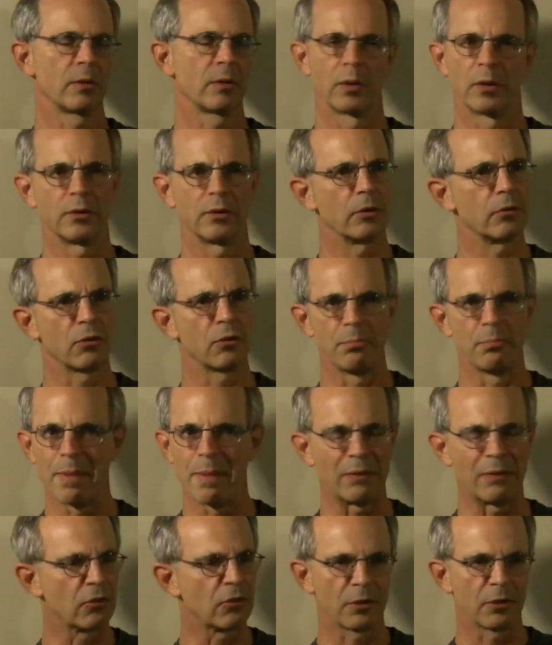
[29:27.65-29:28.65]
learned a
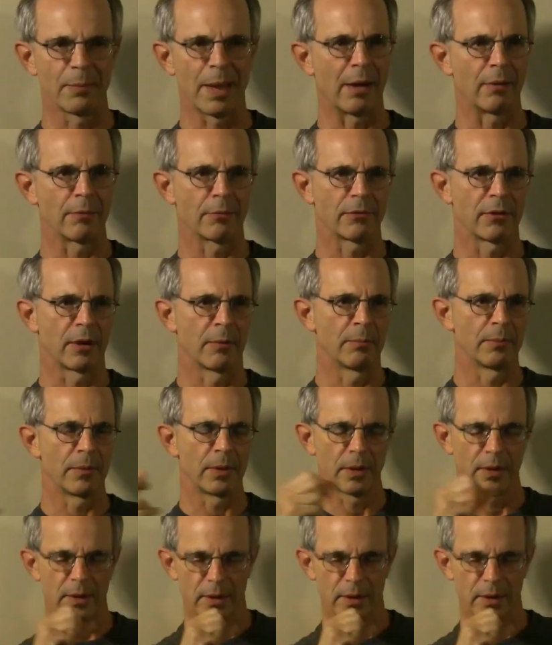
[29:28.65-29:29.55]
tremendous amount from.